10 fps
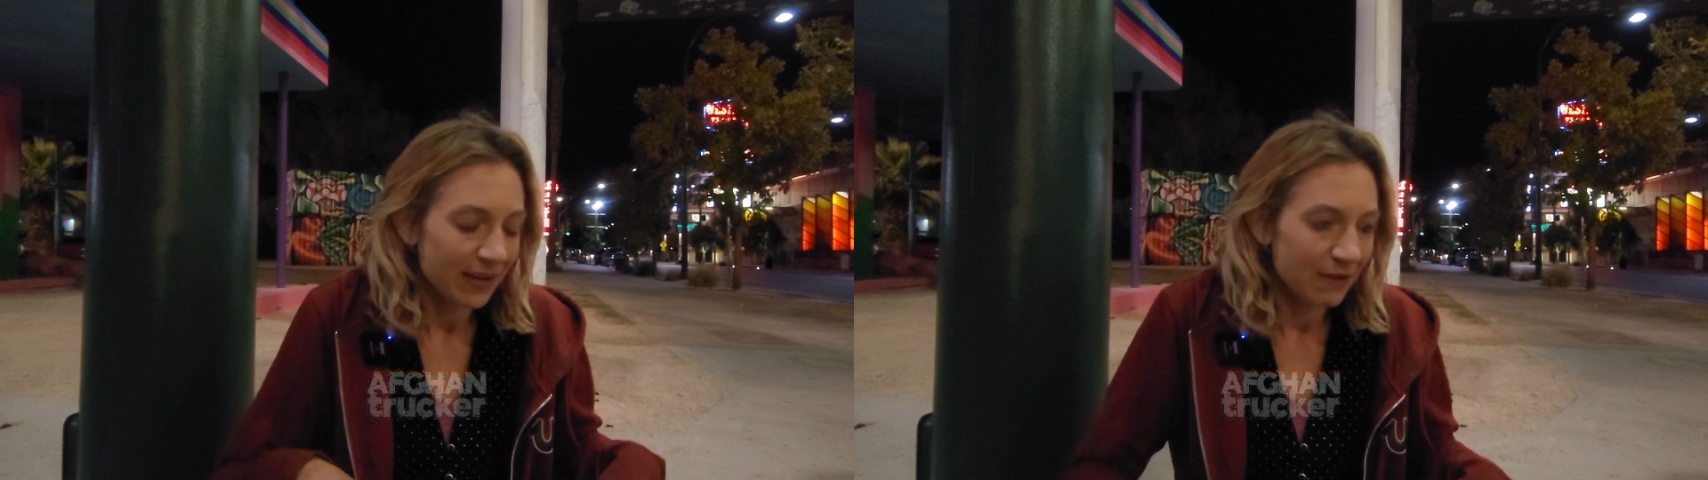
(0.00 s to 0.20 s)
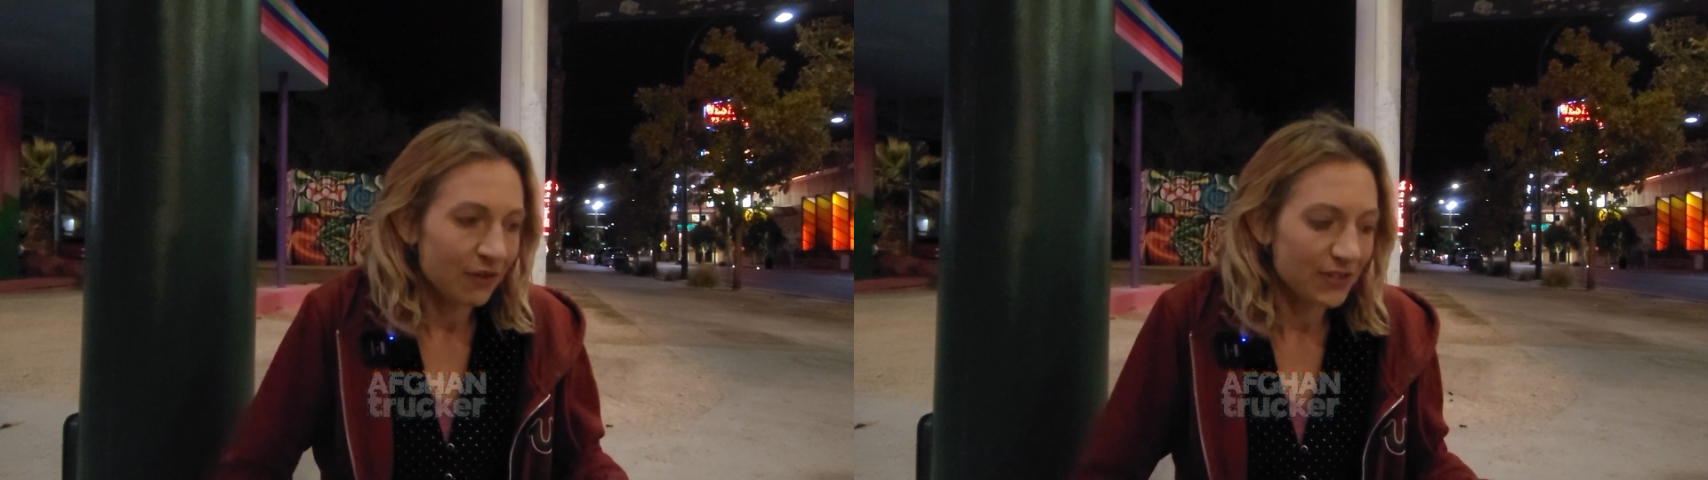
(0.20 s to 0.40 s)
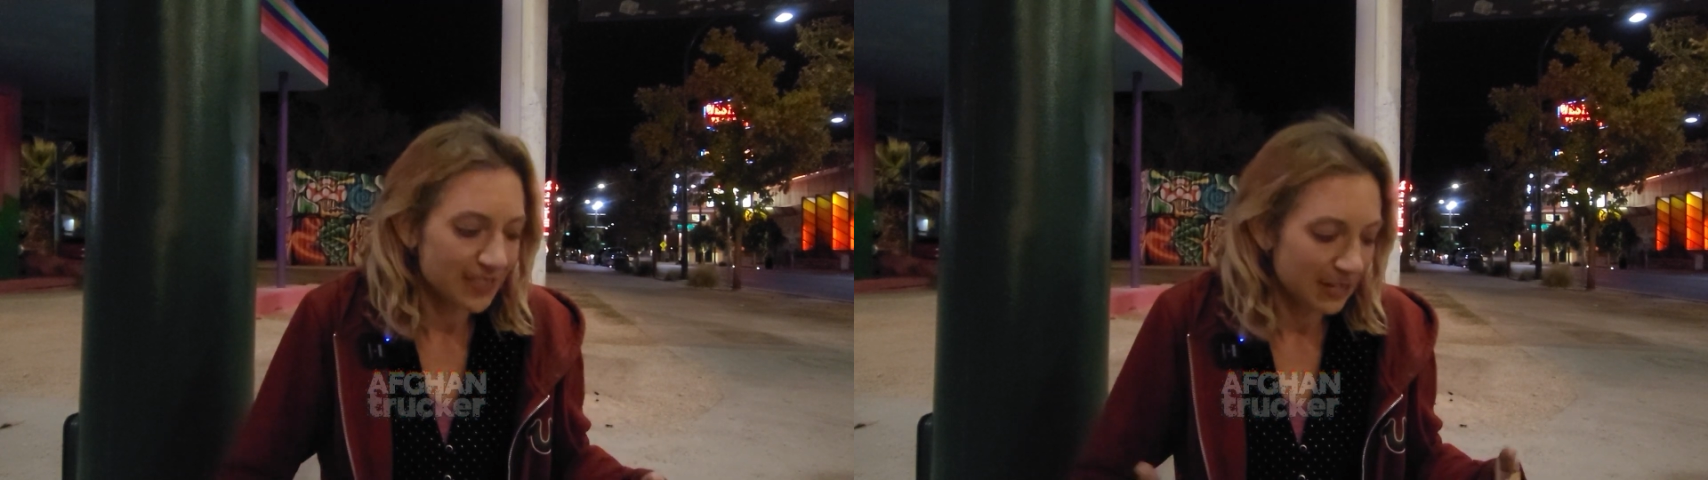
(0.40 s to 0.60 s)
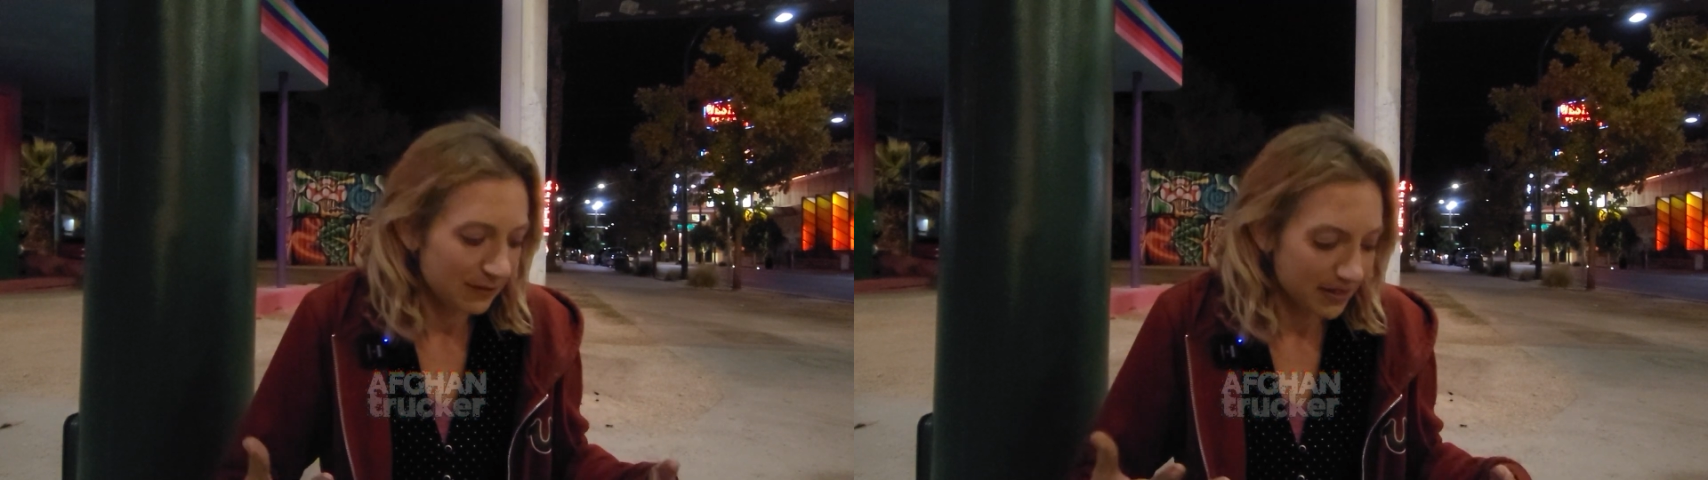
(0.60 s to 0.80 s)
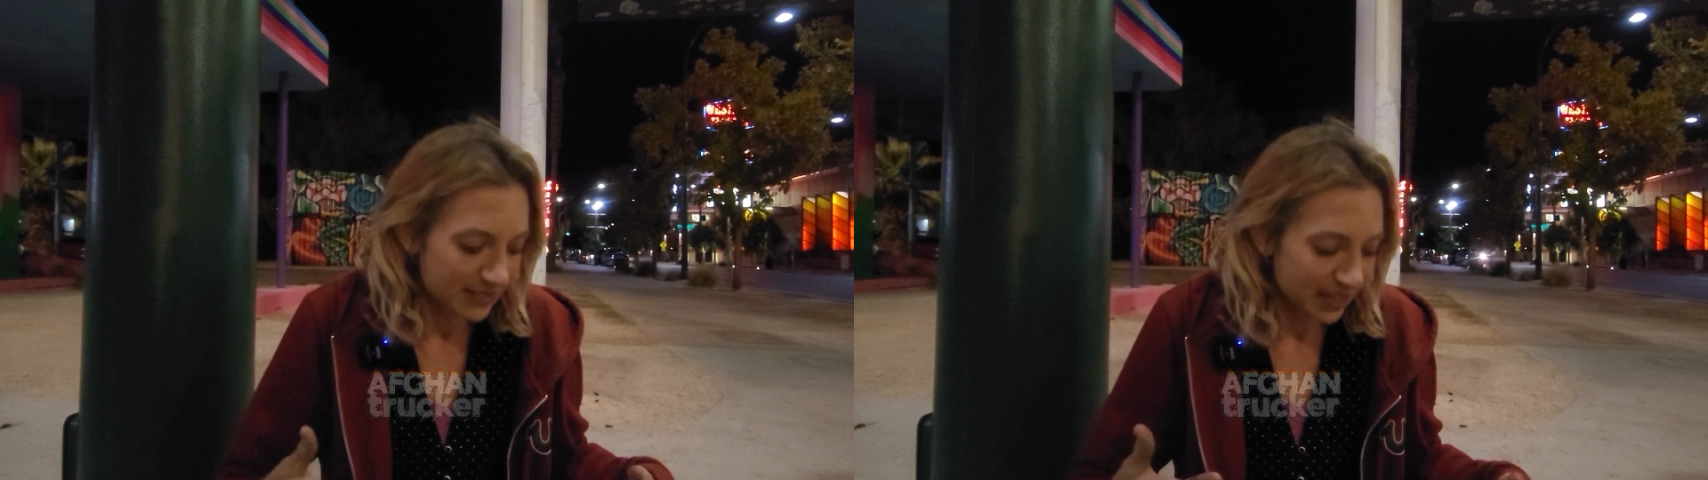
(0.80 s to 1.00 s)
you couldn't see any of
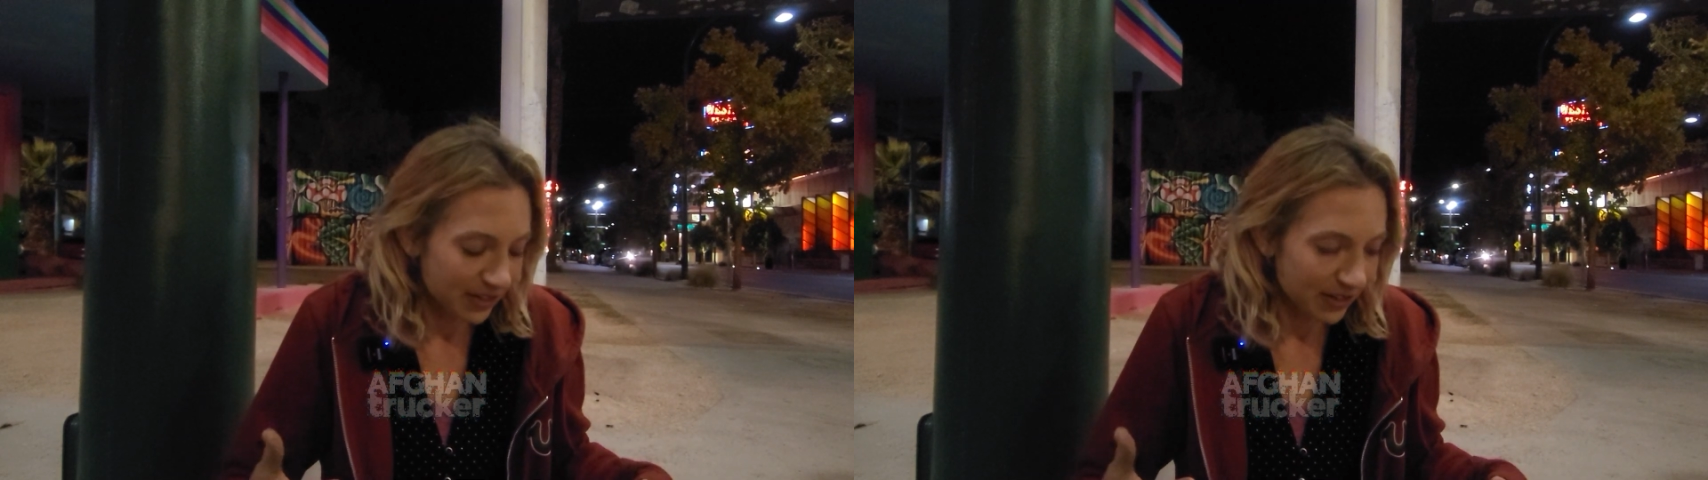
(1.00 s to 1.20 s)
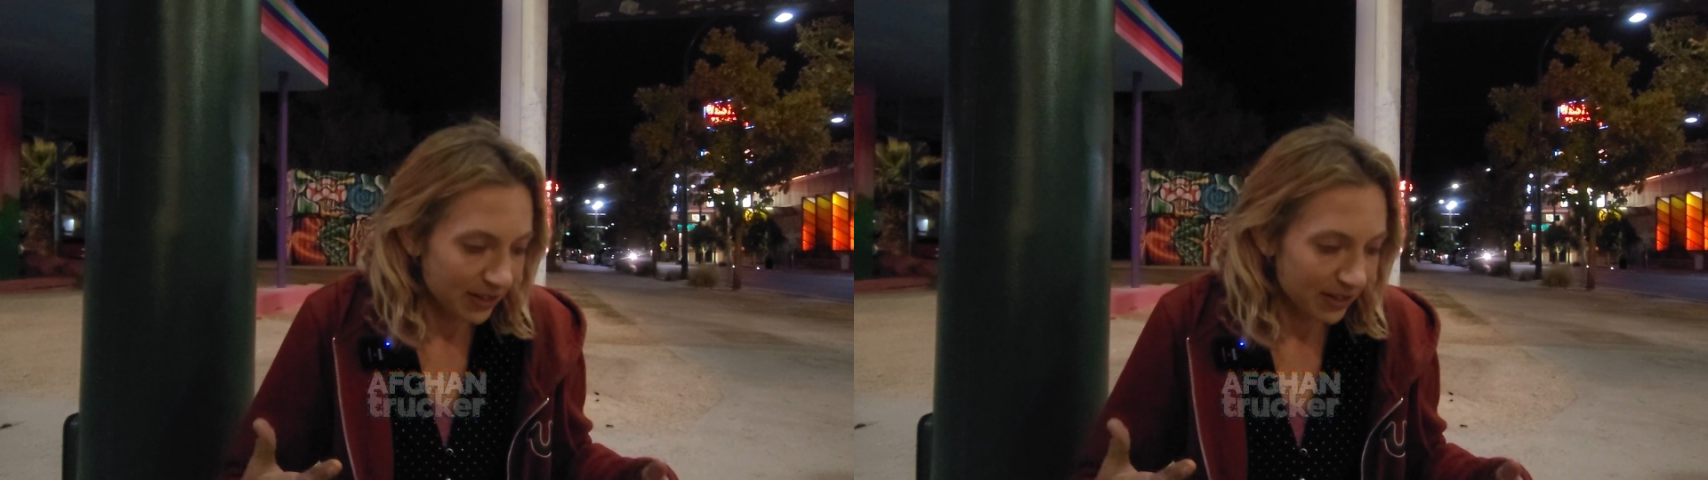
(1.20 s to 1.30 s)
my skin or